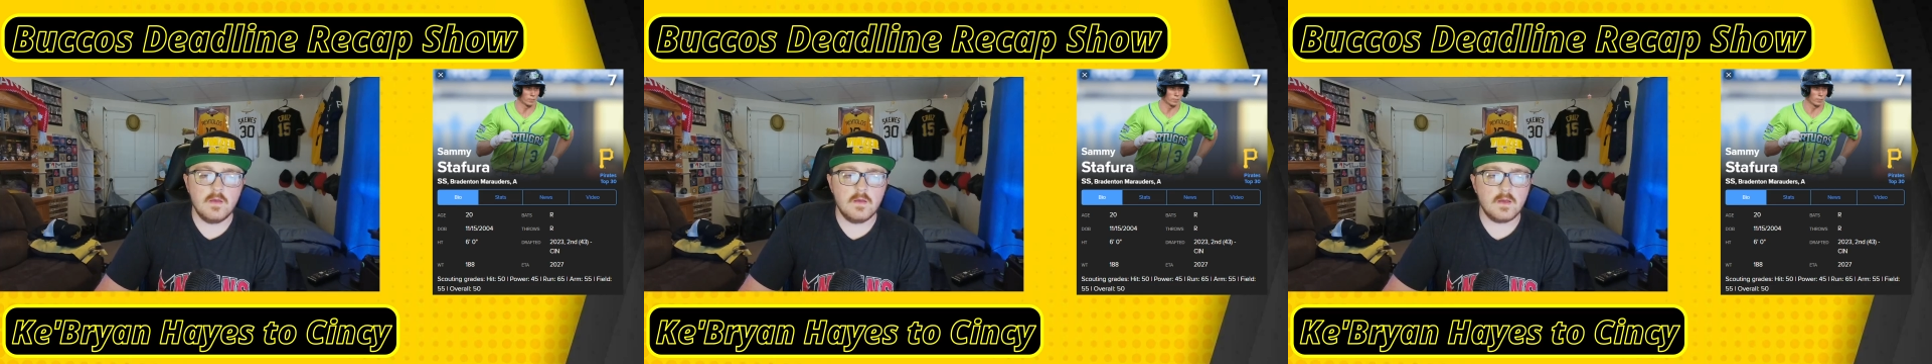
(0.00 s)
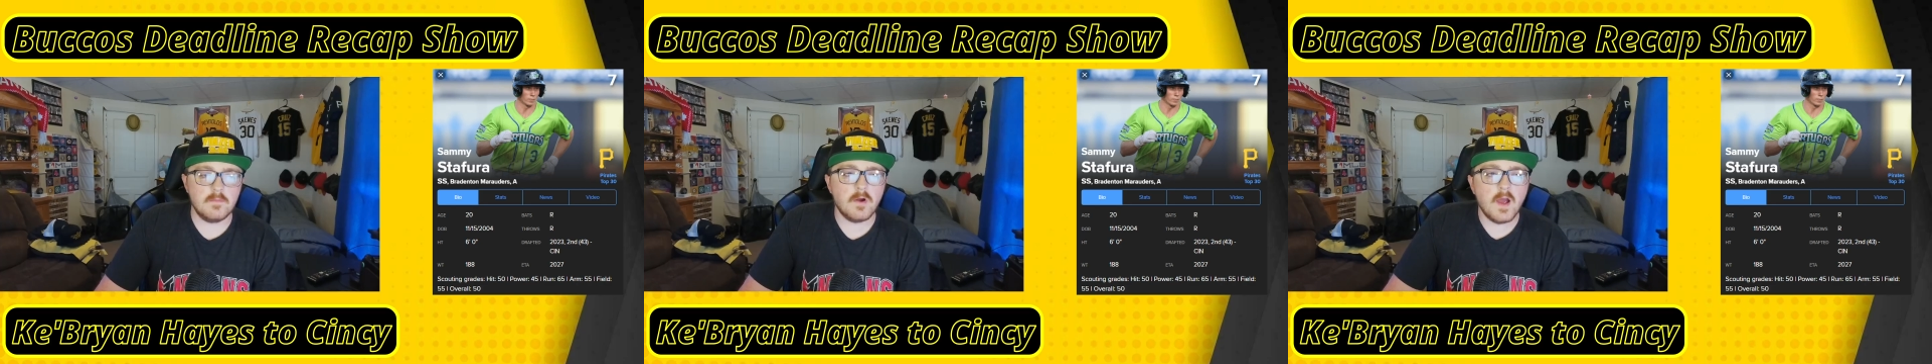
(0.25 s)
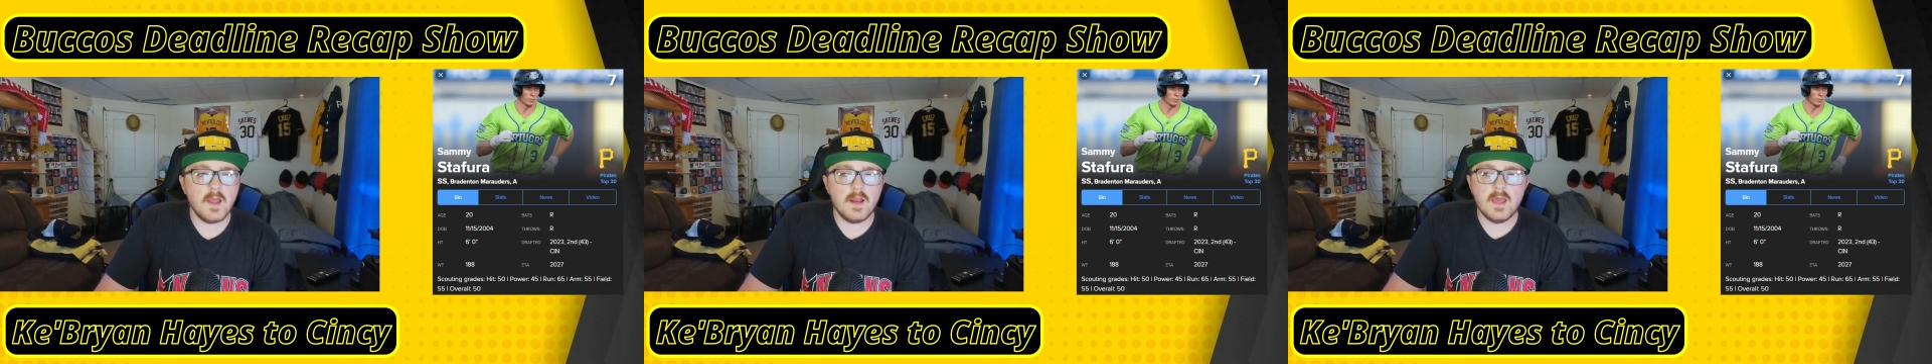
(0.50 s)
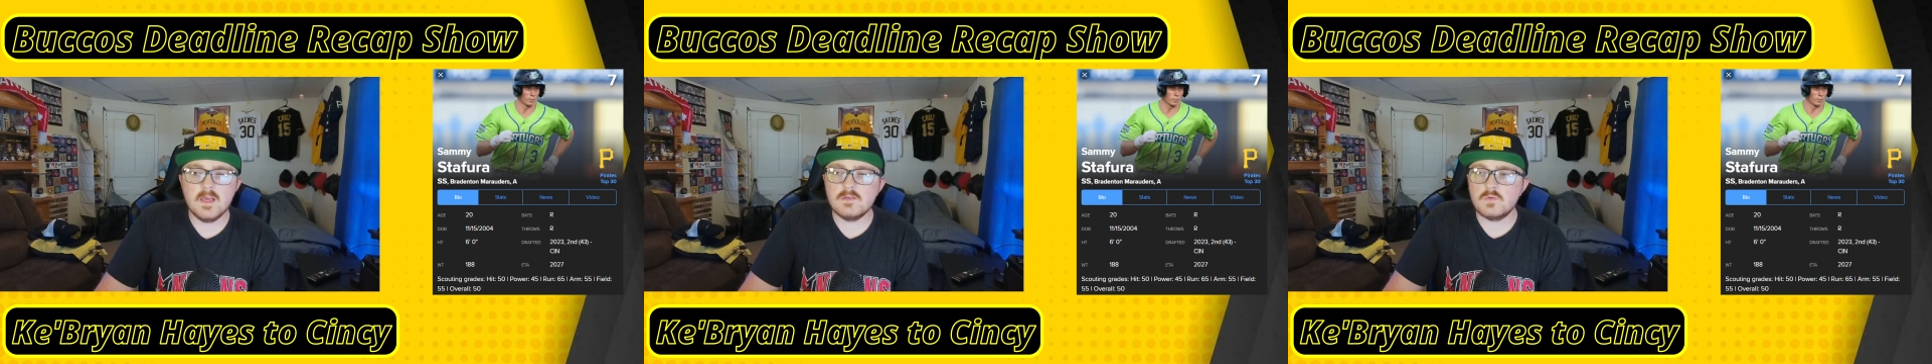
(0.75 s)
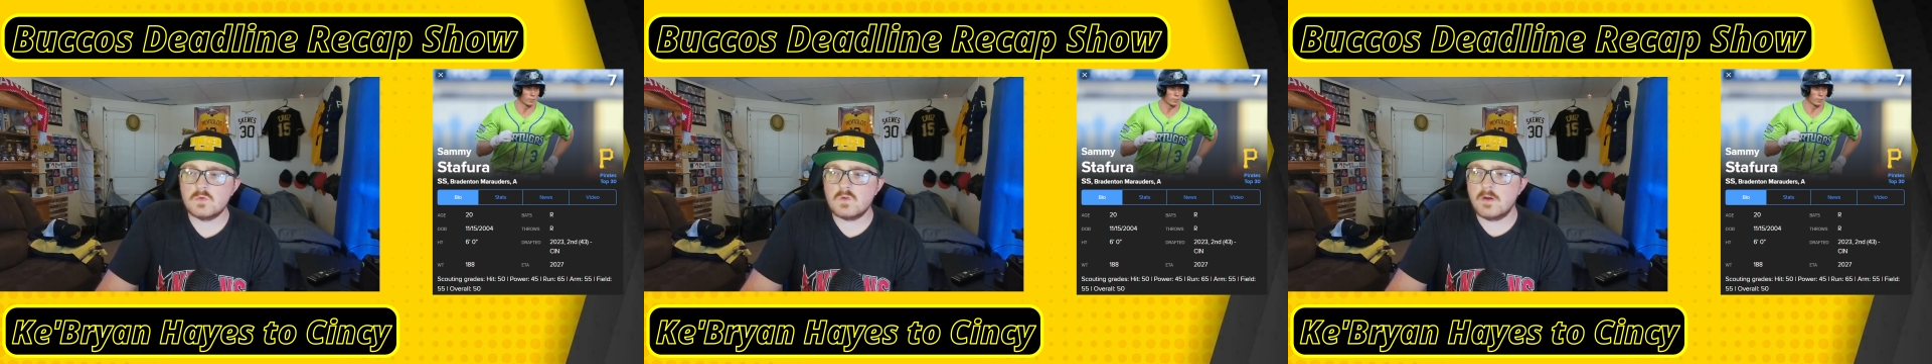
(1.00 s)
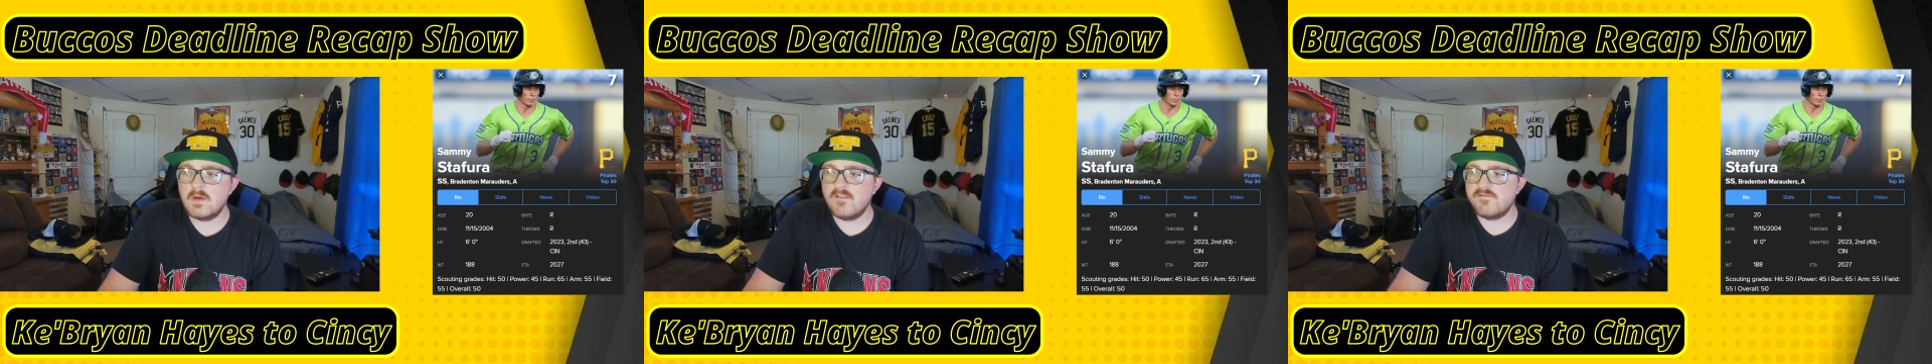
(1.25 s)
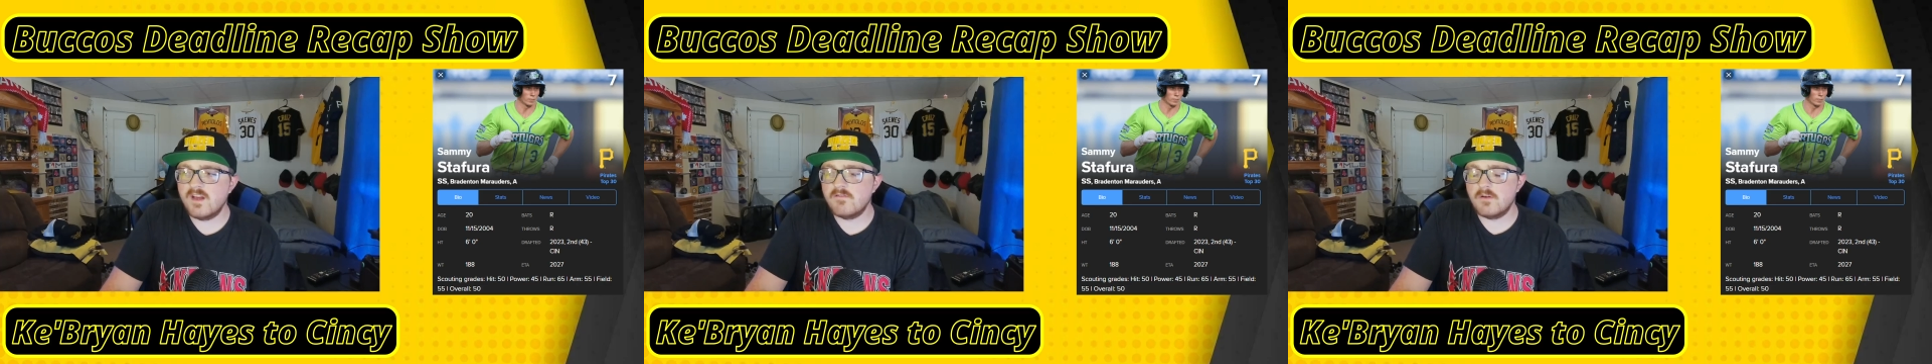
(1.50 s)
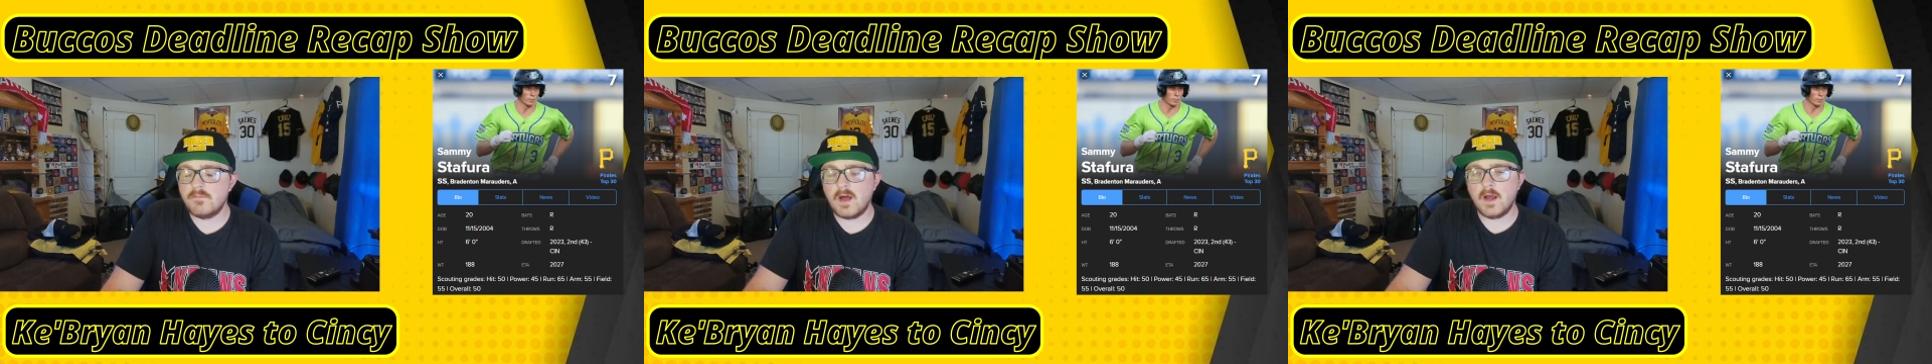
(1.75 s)
Ke'Bryan Hayes was one of my
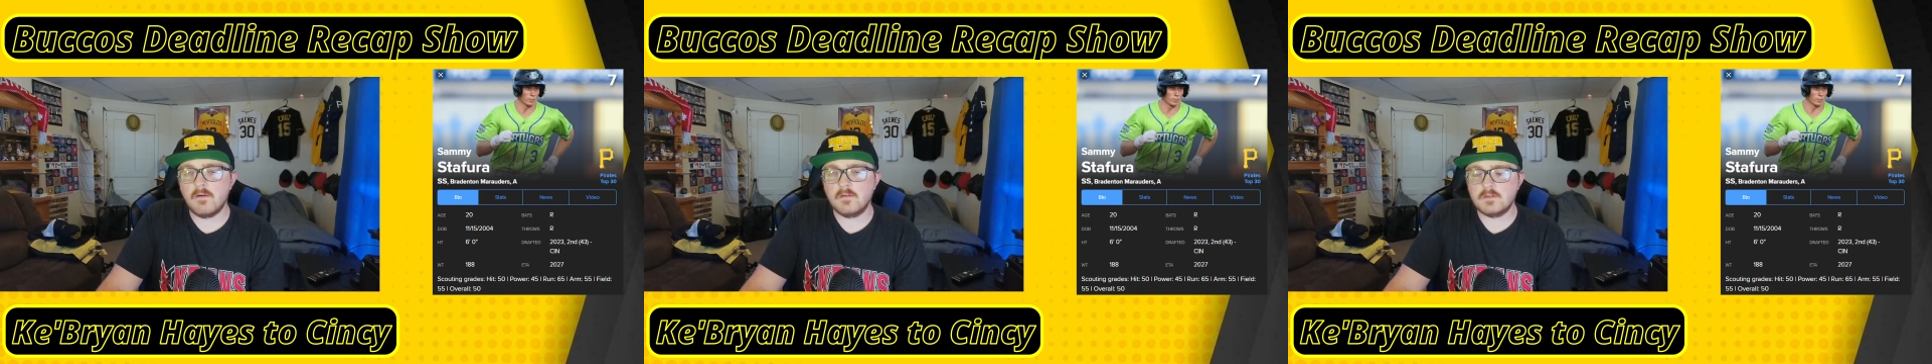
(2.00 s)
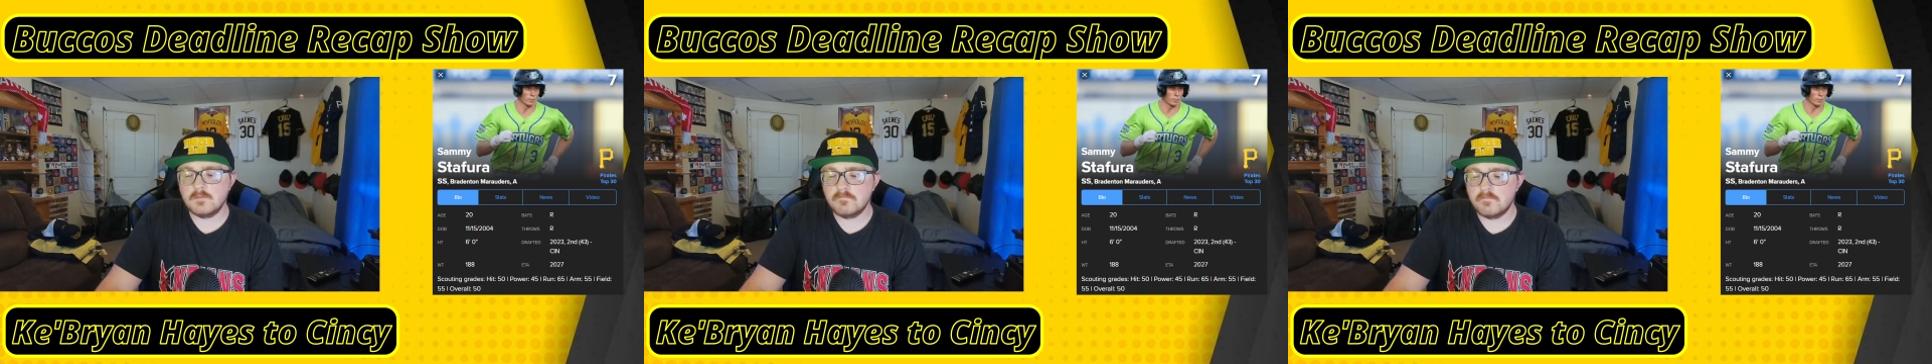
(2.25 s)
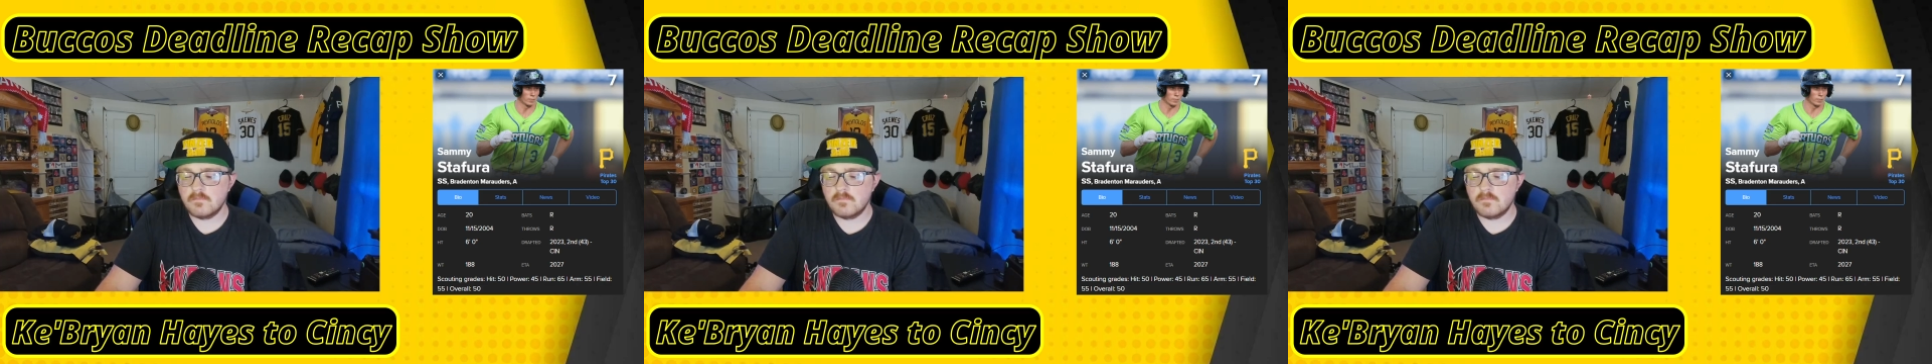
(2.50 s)
favorite Pirates.